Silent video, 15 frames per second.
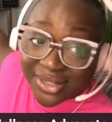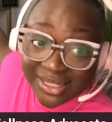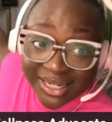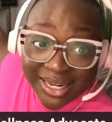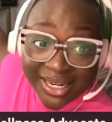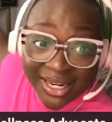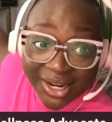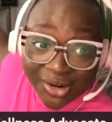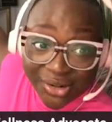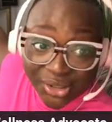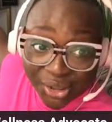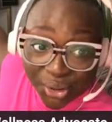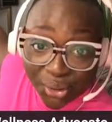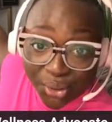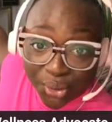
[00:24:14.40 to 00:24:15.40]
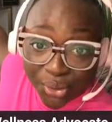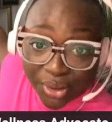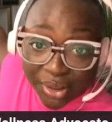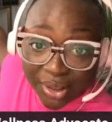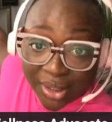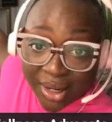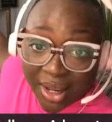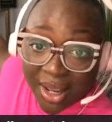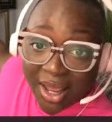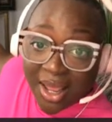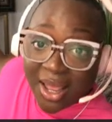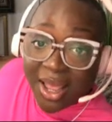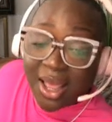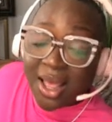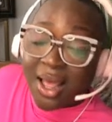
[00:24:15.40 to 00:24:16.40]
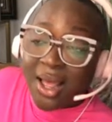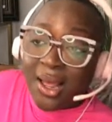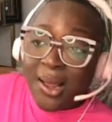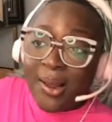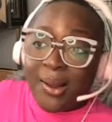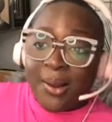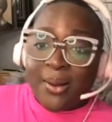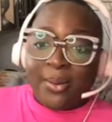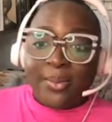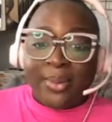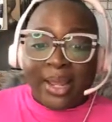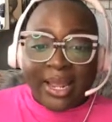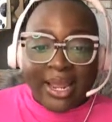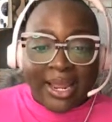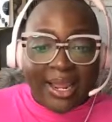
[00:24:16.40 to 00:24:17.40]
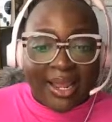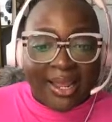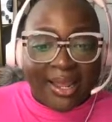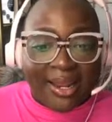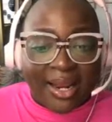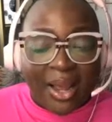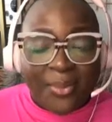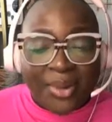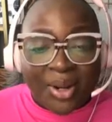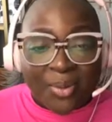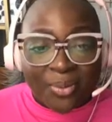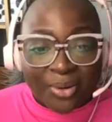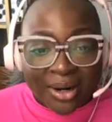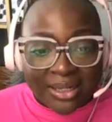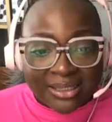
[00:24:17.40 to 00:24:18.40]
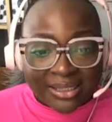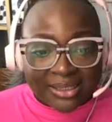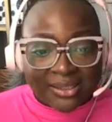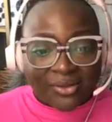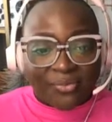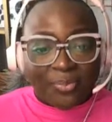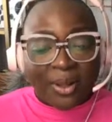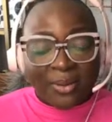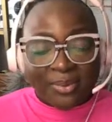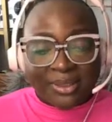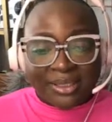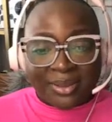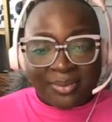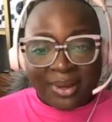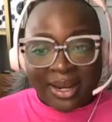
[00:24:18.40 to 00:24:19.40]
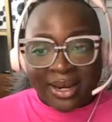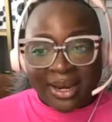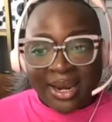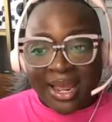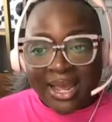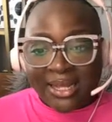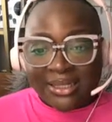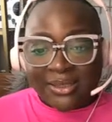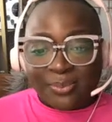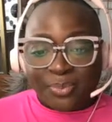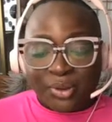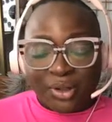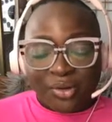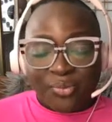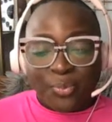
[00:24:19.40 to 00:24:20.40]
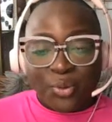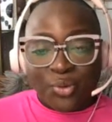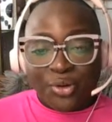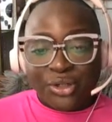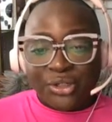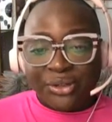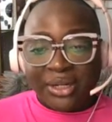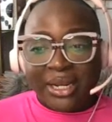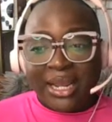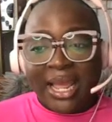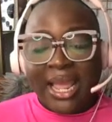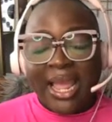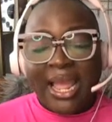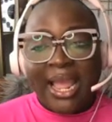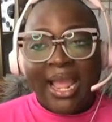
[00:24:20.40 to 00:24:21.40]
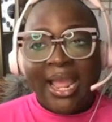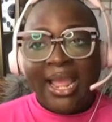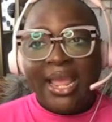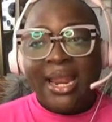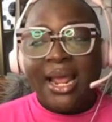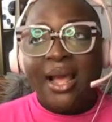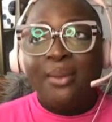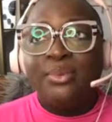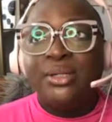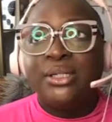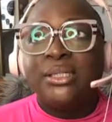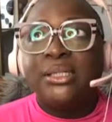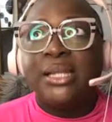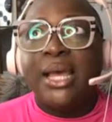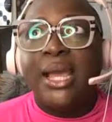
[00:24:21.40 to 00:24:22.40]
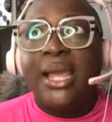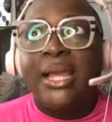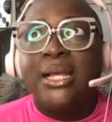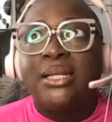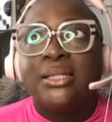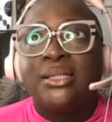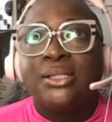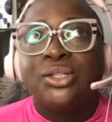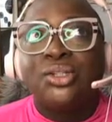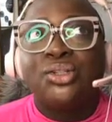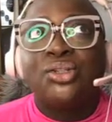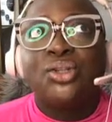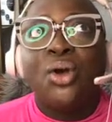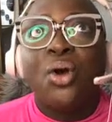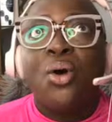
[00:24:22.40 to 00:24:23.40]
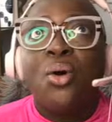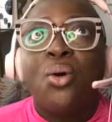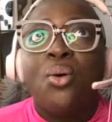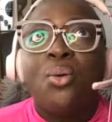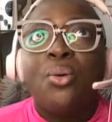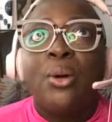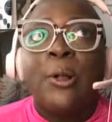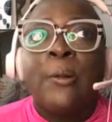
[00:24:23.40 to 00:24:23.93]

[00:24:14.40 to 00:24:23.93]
17 years old. And I'm in the process of publishing my next book of poetry. And I'm just like so